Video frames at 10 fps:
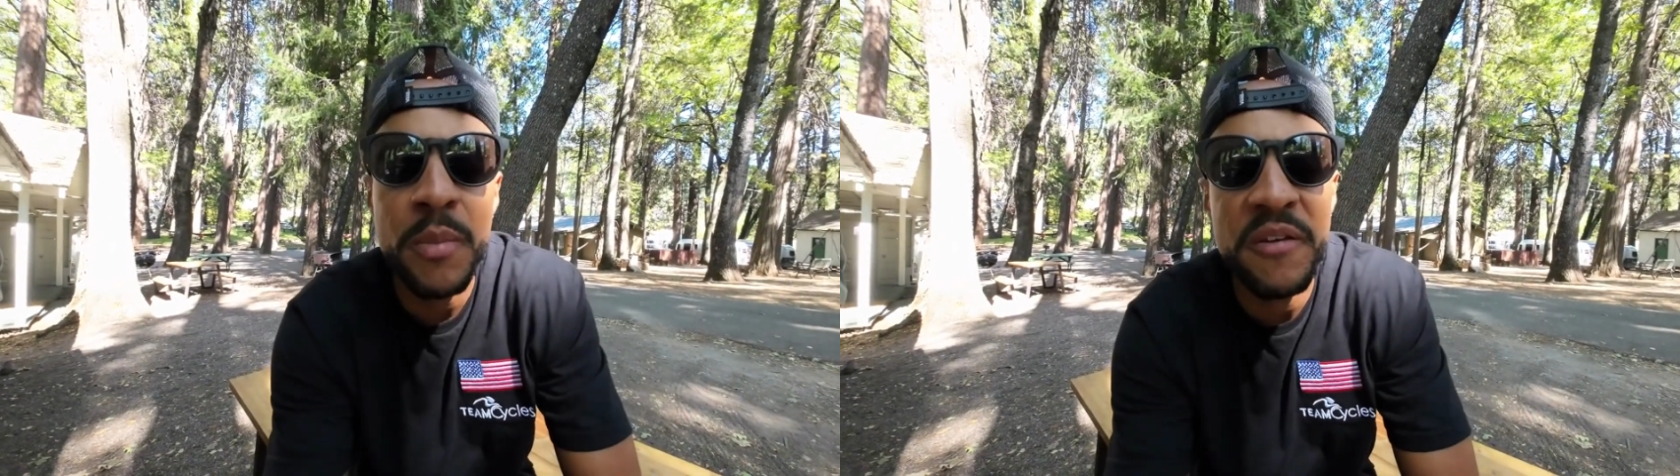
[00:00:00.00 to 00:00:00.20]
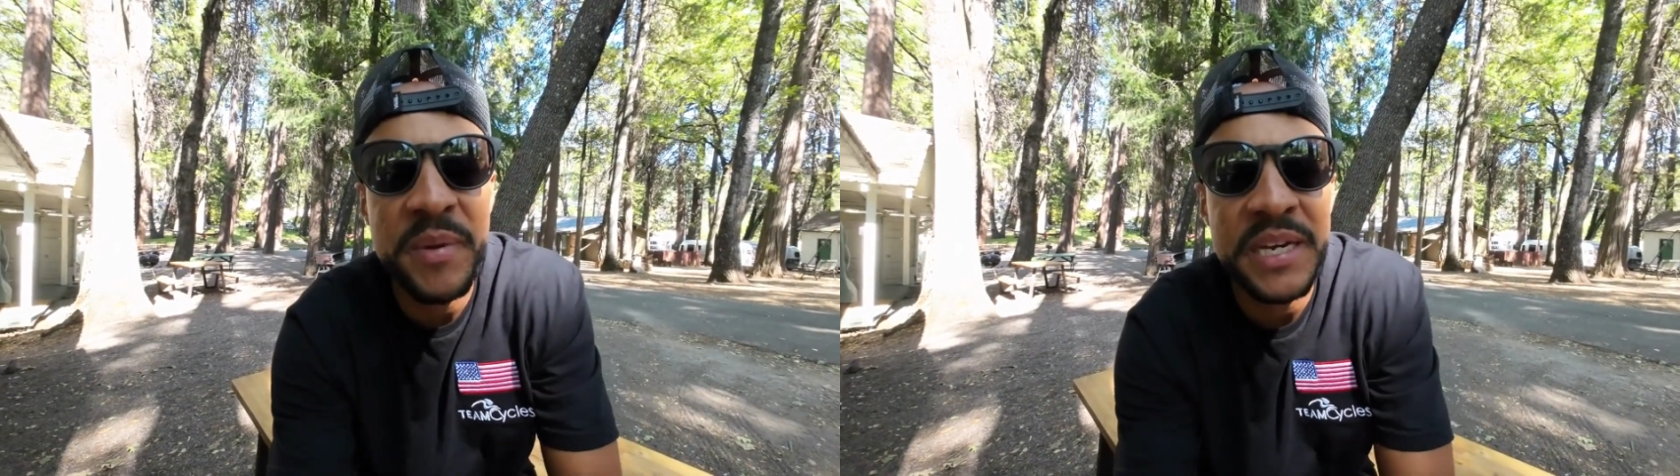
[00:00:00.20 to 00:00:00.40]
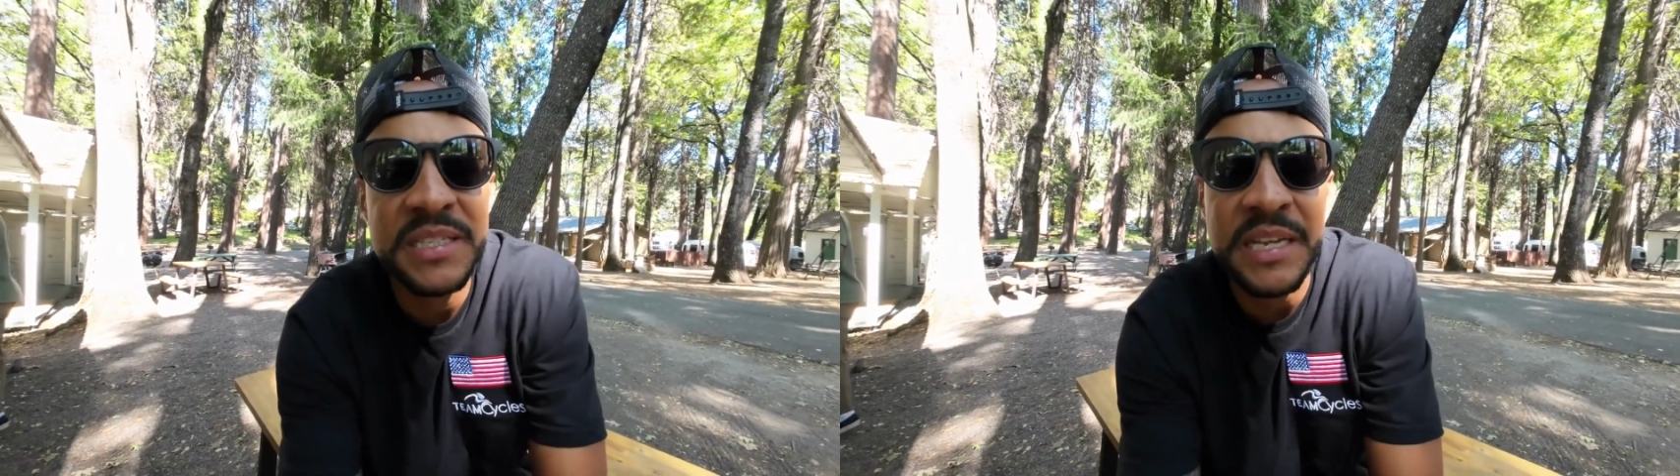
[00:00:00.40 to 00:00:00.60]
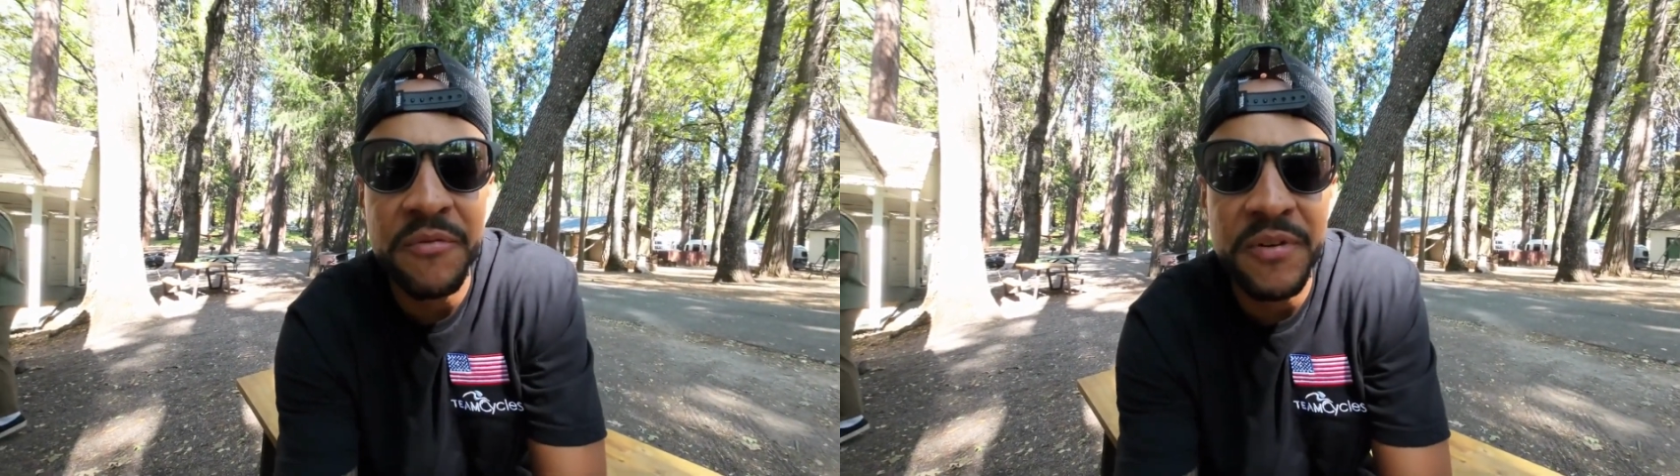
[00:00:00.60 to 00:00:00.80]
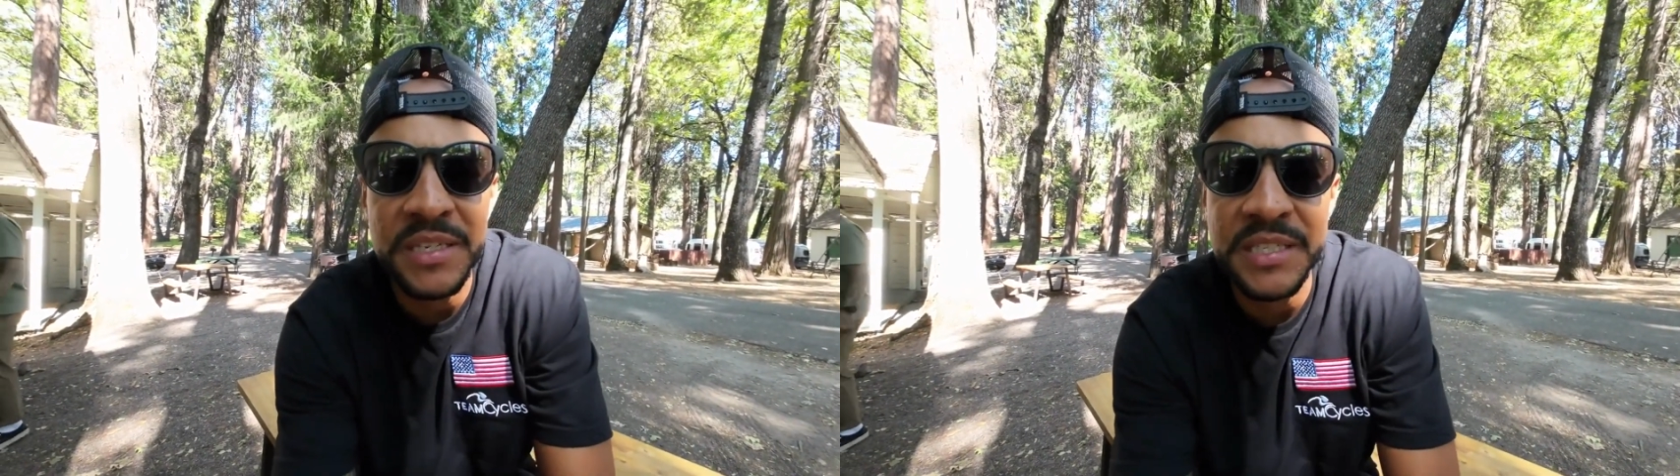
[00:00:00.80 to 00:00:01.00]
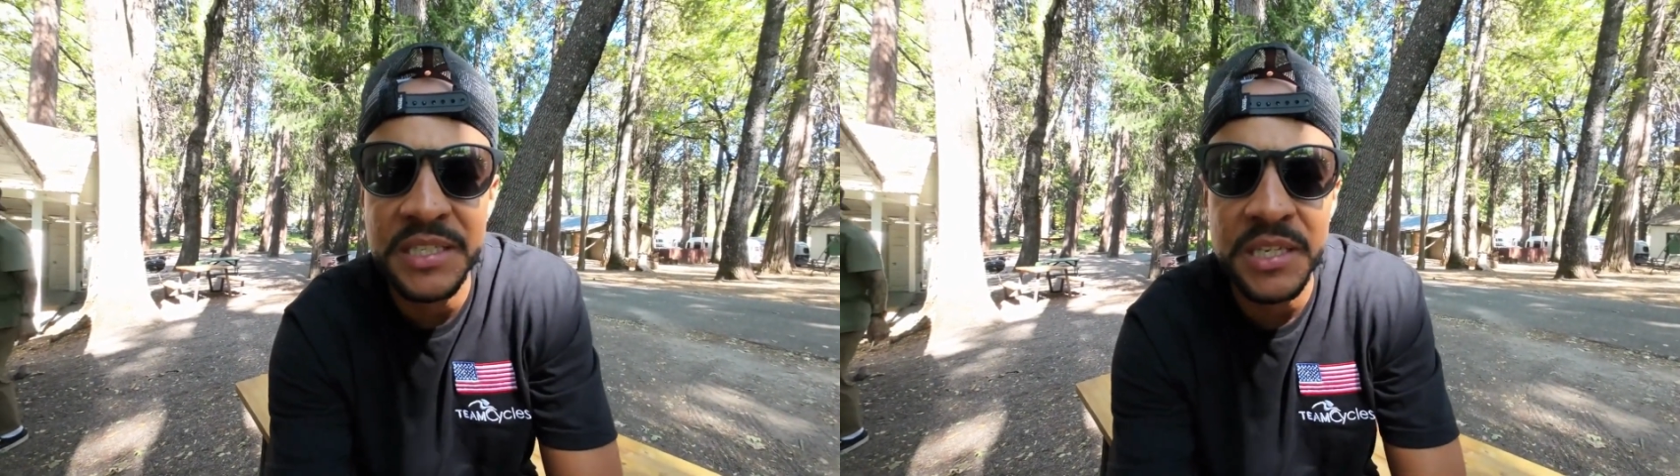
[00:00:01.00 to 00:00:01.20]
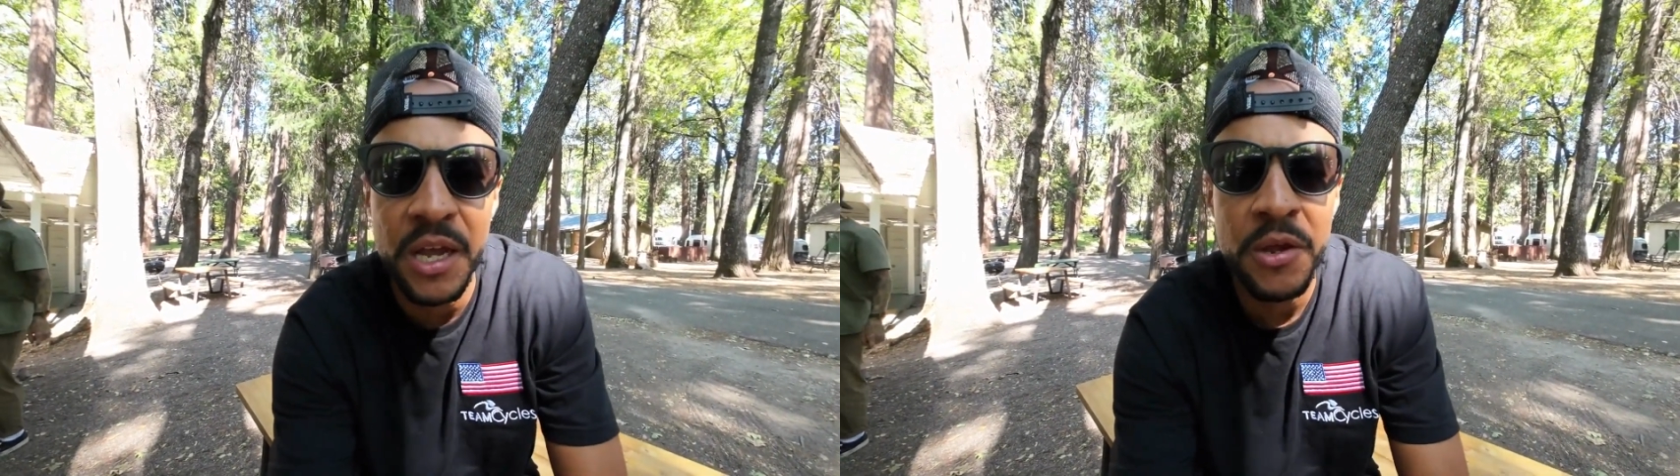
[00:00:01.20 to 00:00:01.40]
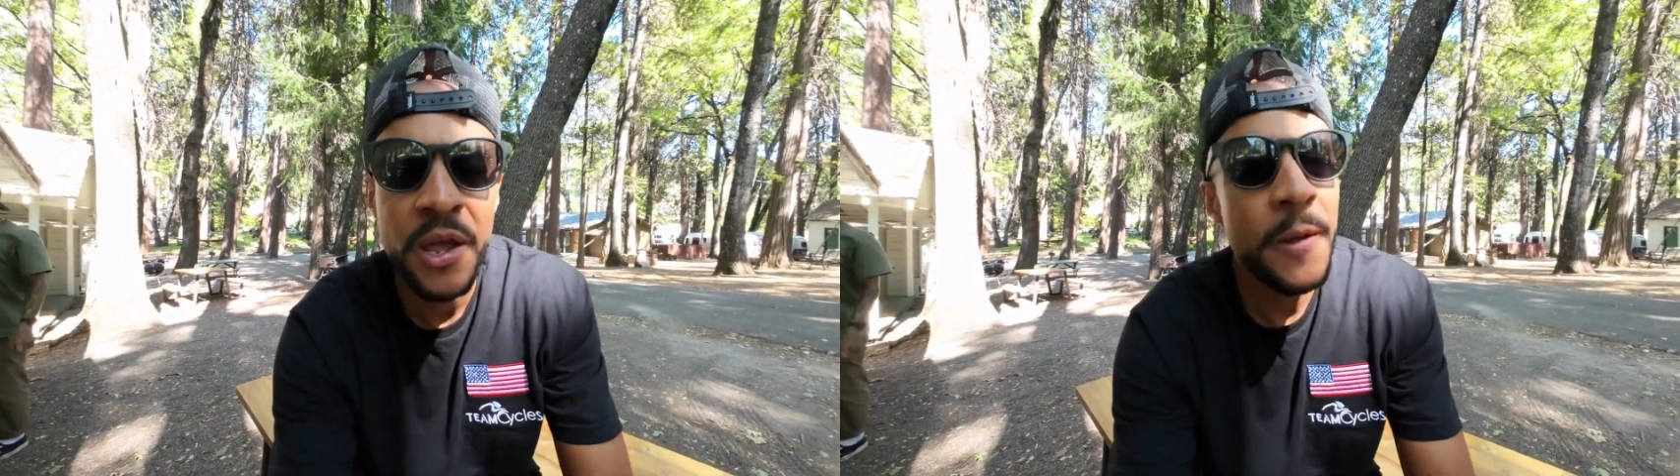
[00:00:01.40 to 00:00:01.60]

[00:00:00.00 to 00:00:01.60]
have been in San Francisco.